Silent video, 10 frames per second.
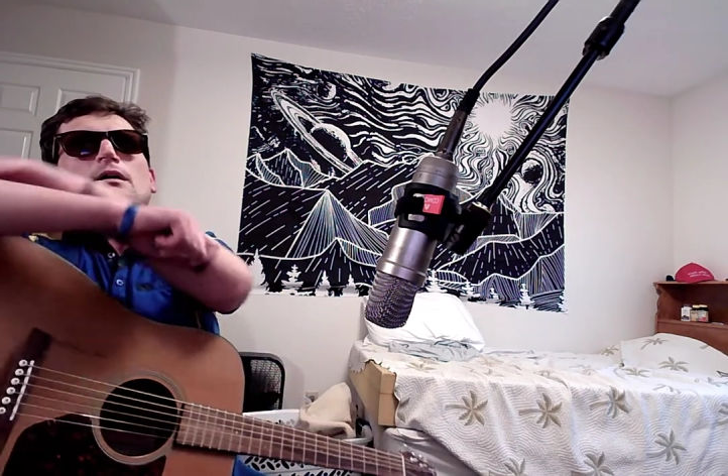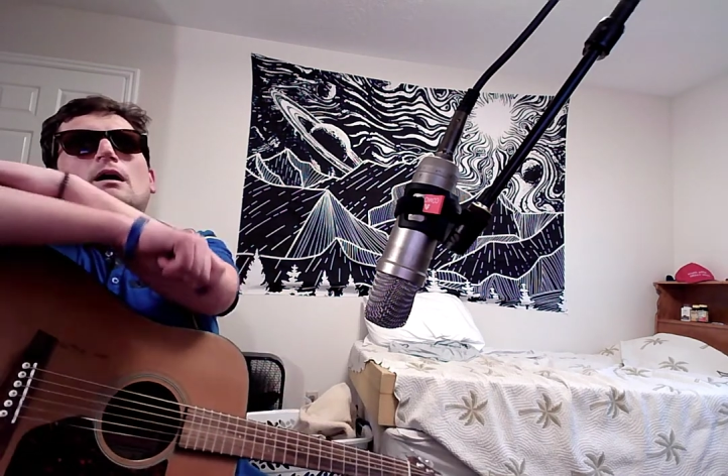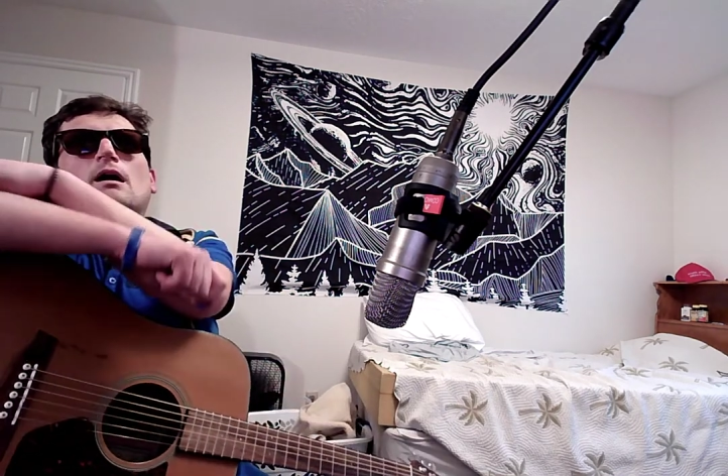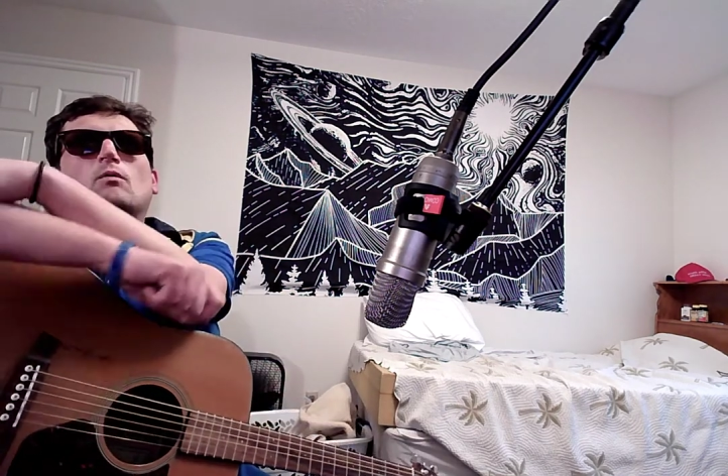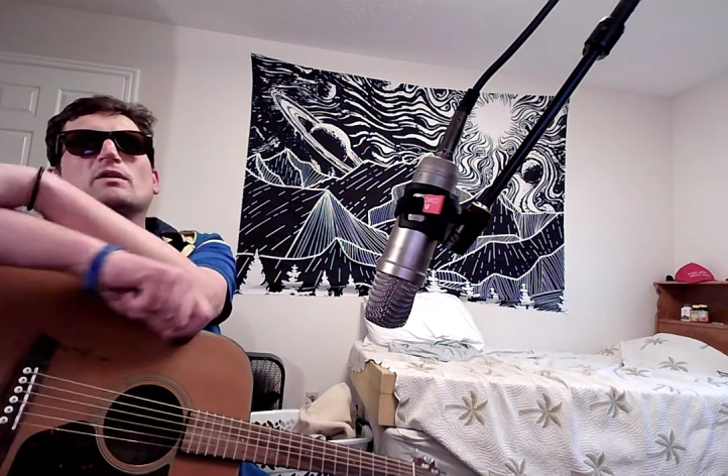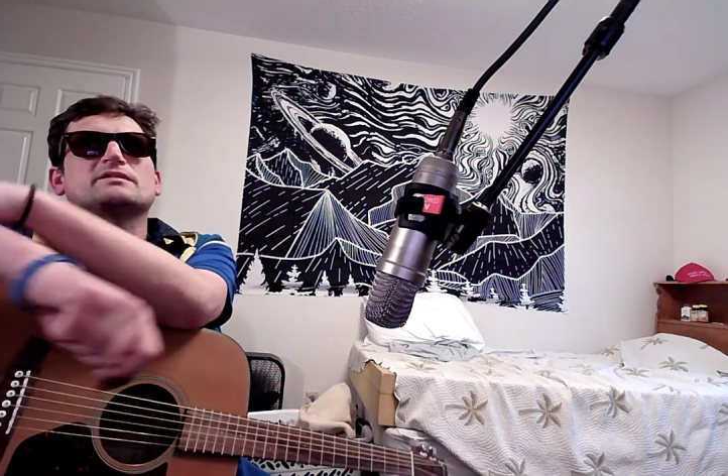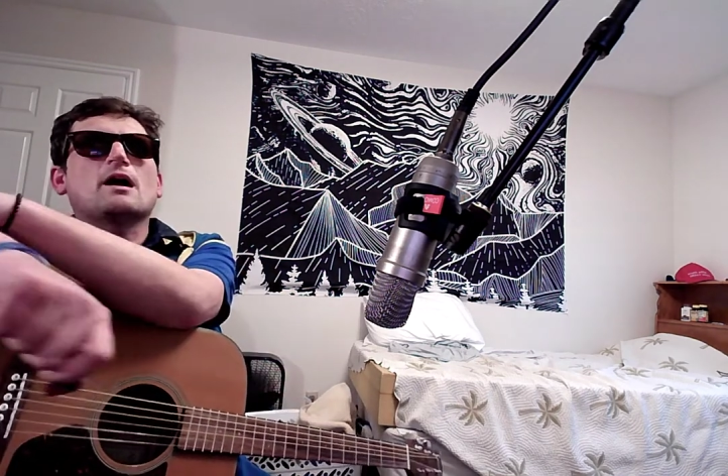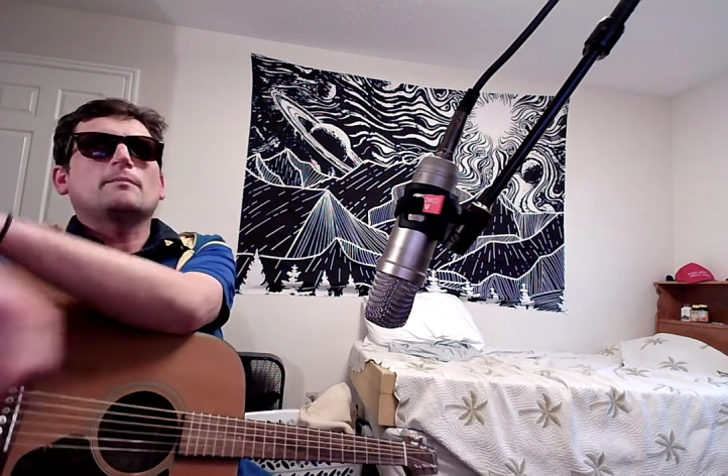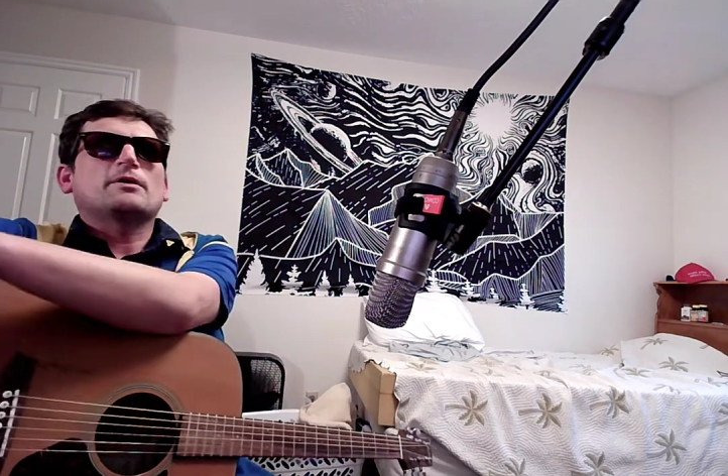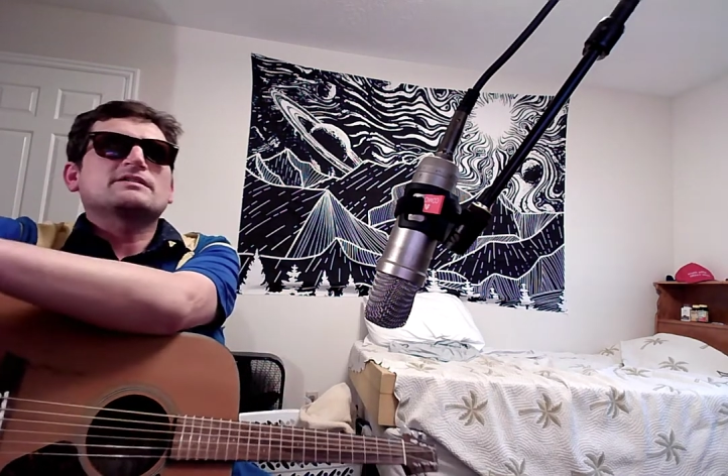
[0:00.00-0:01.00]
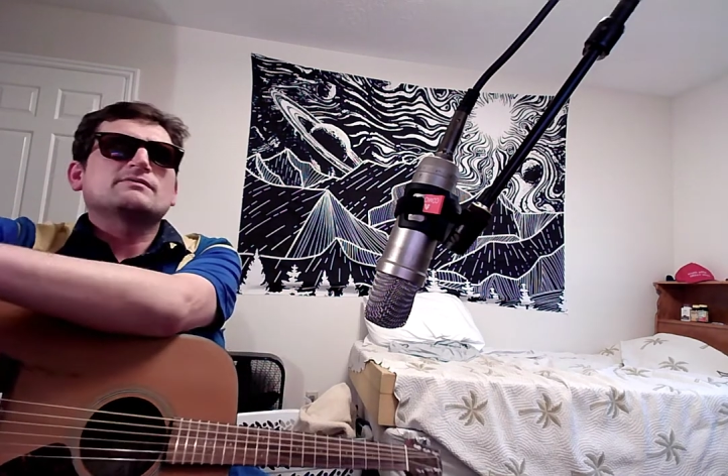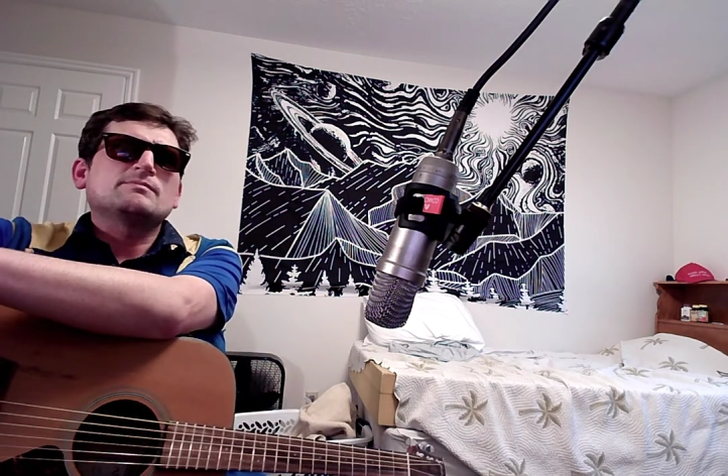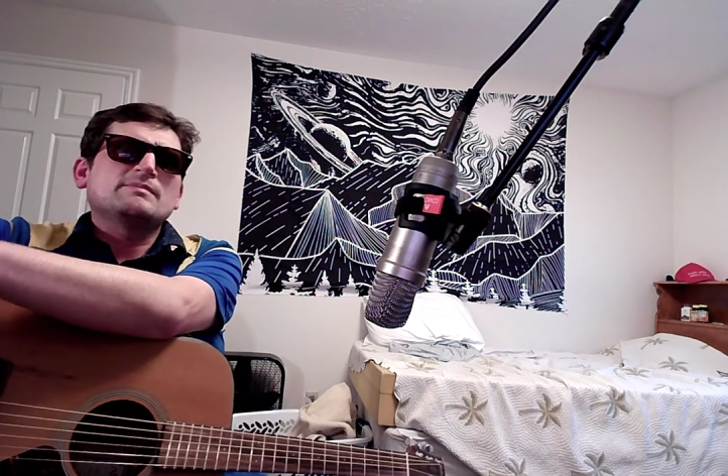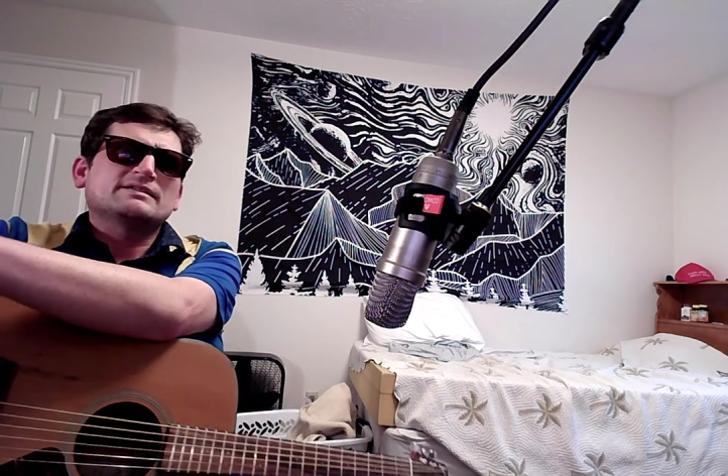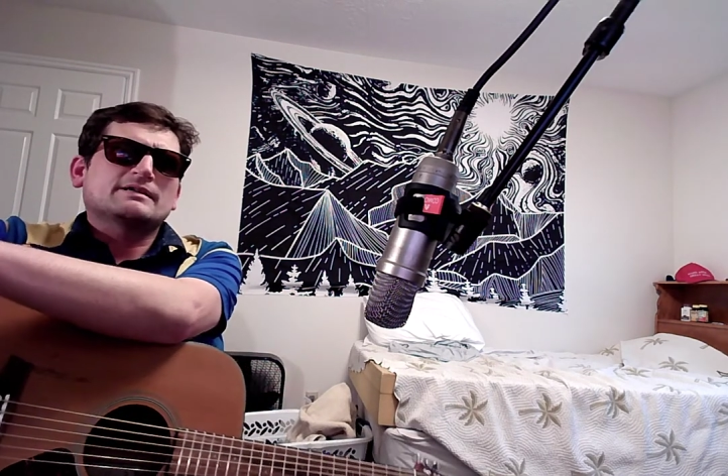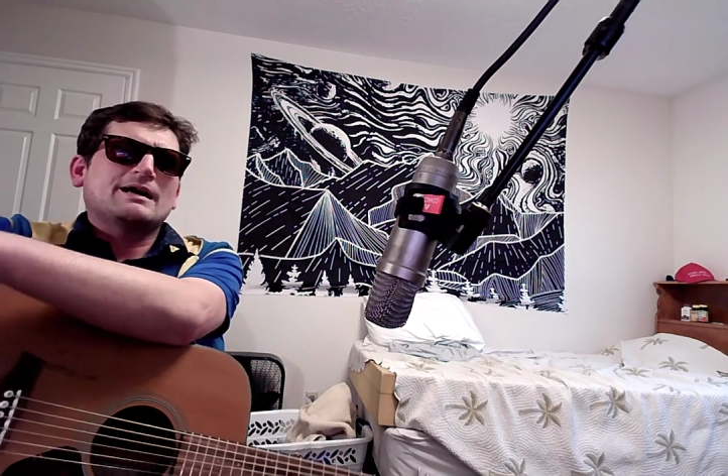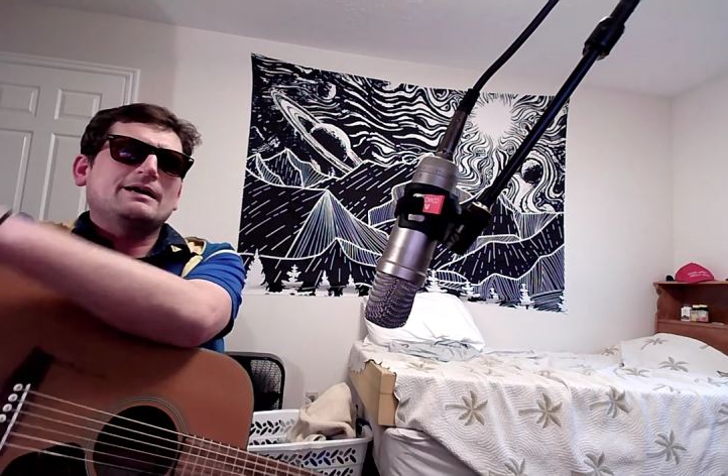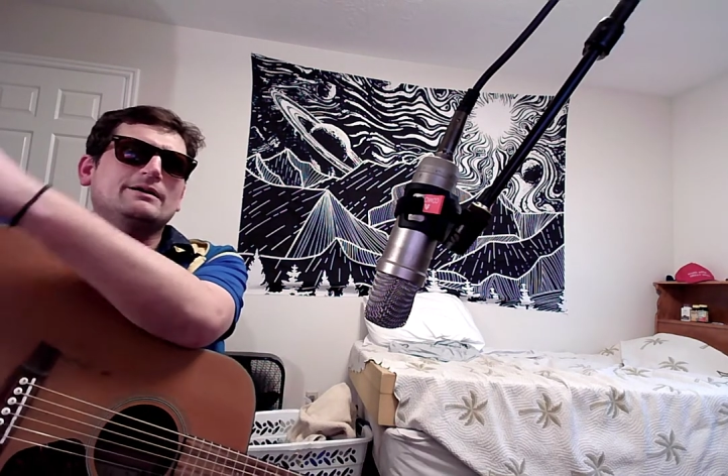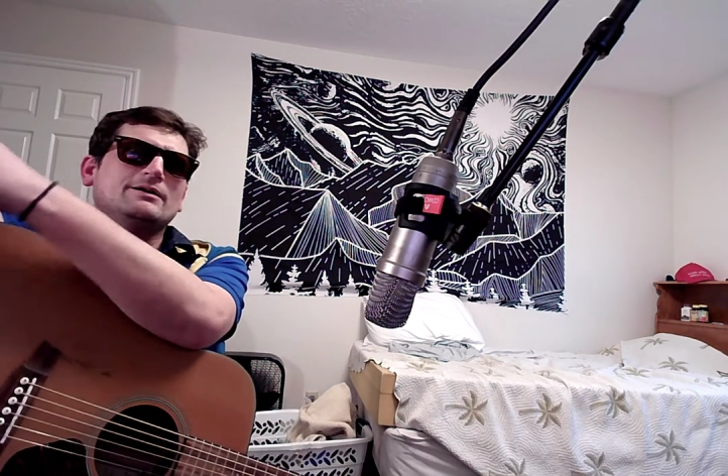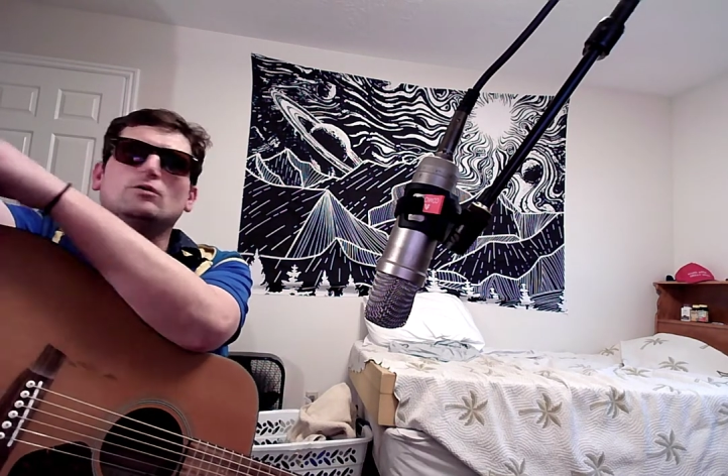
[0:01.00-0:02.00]
What's not impressive to me is a guy
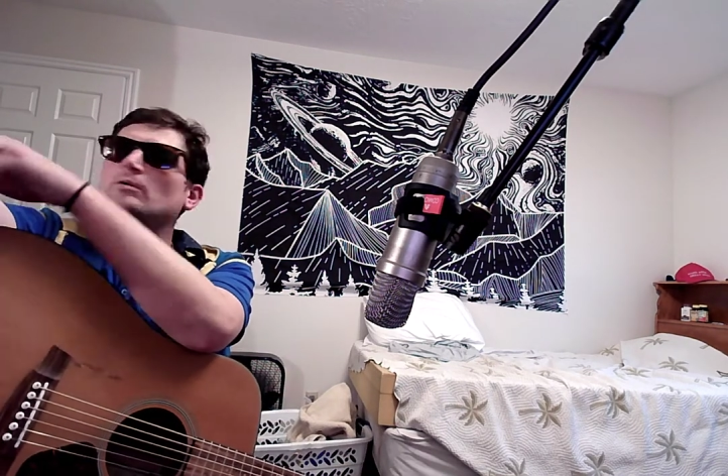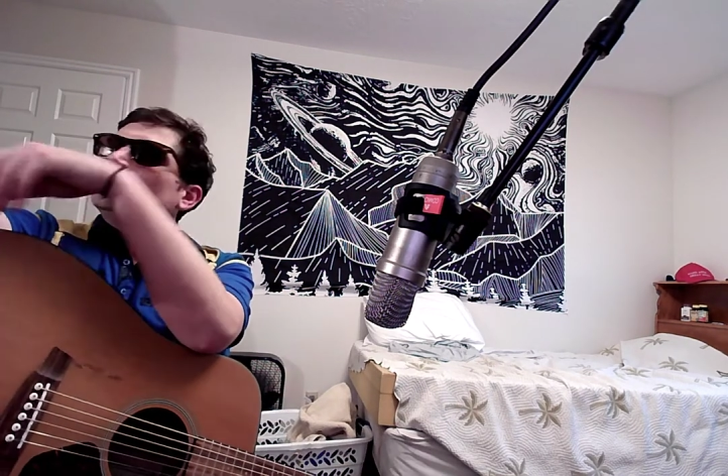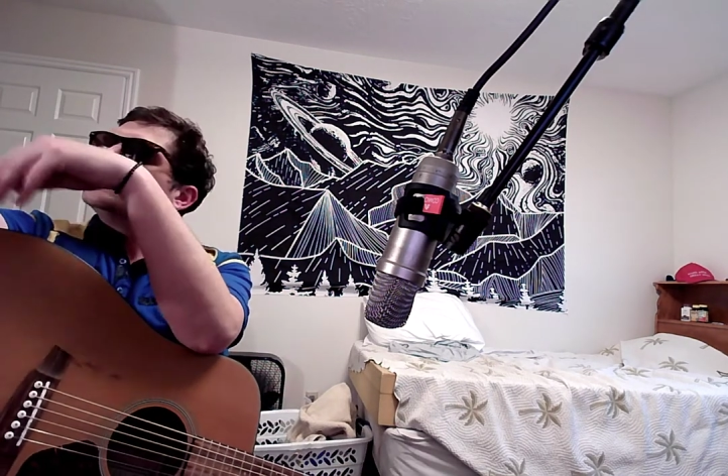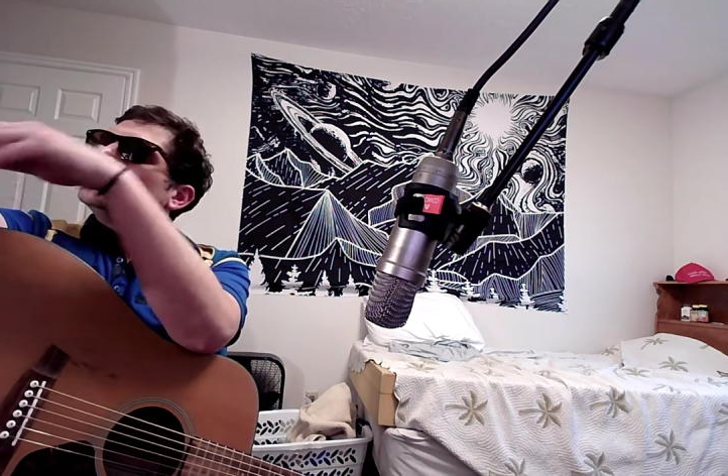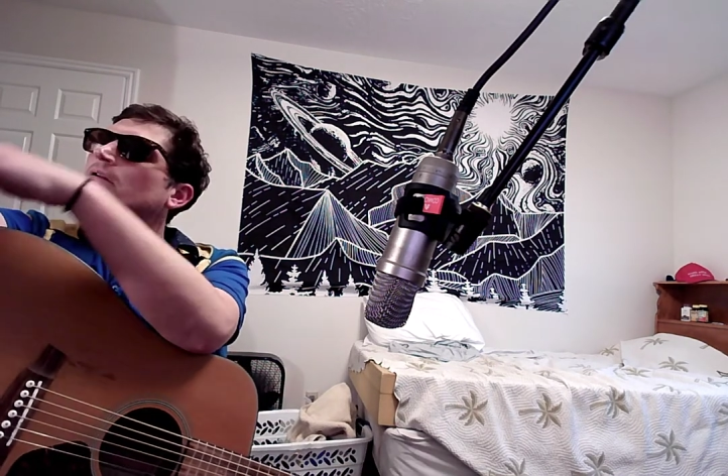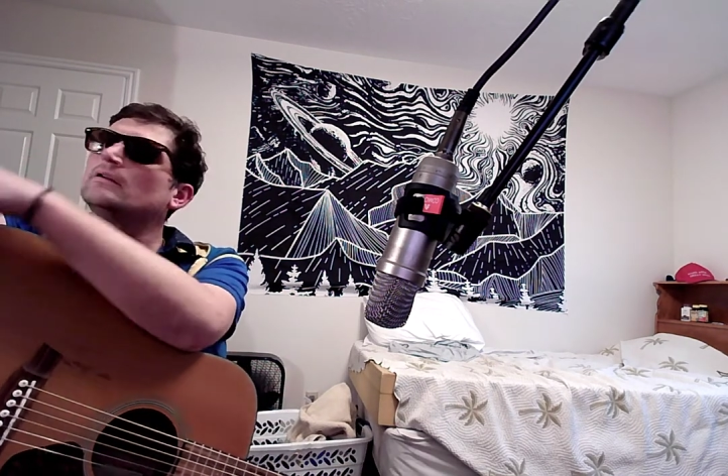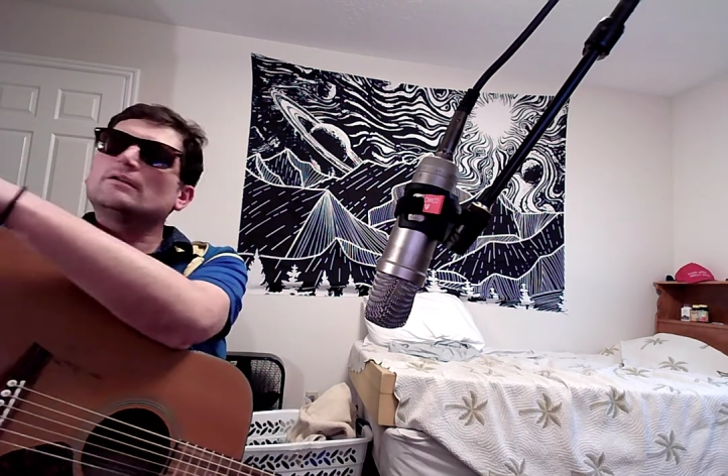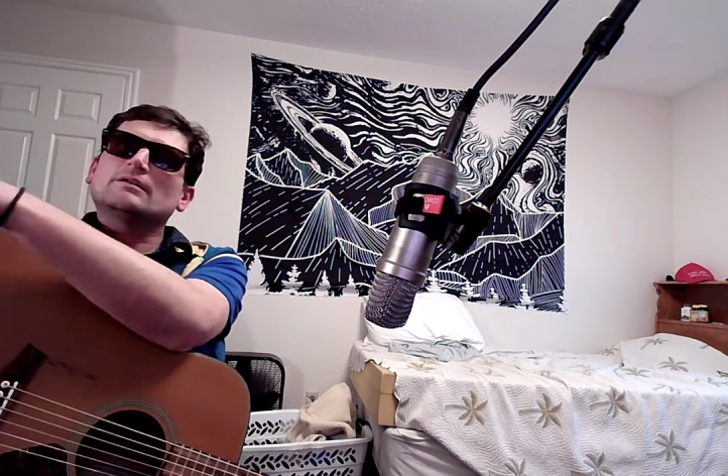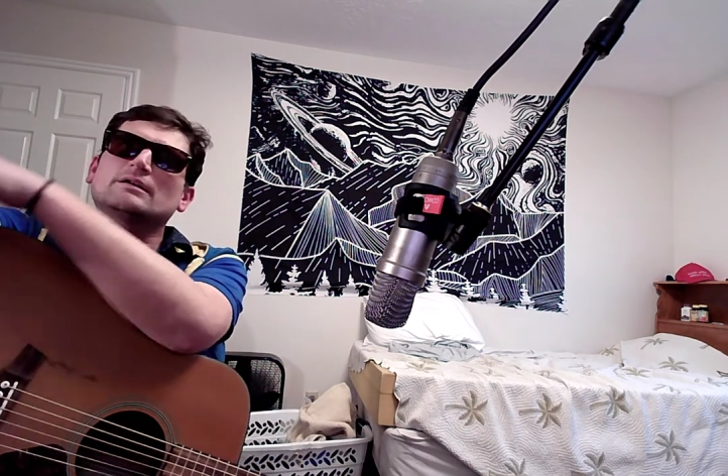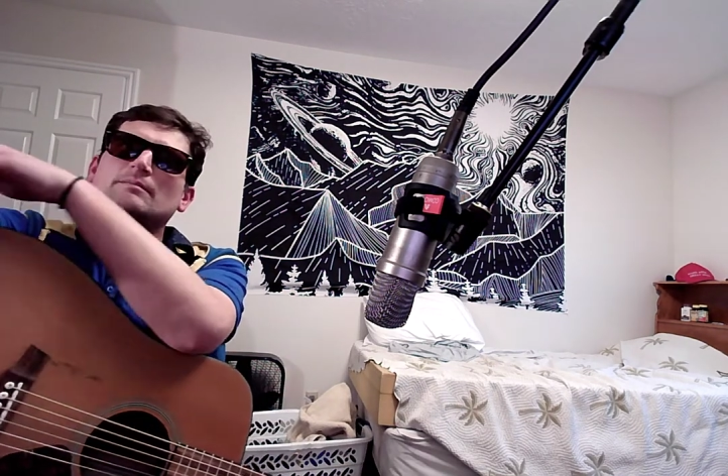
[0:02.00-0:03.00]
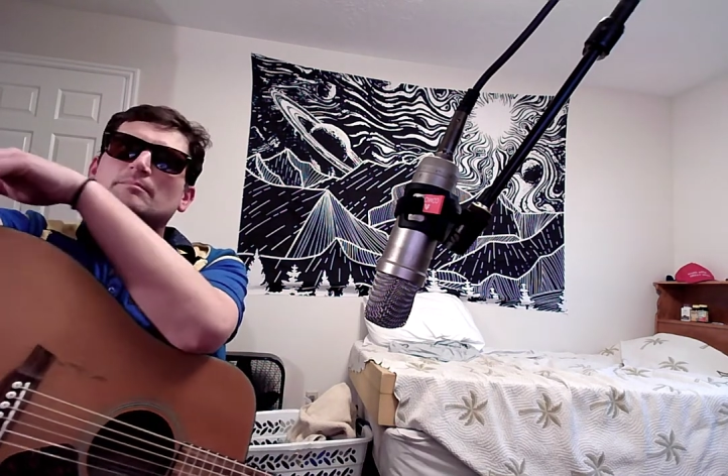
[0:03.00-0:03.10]
who can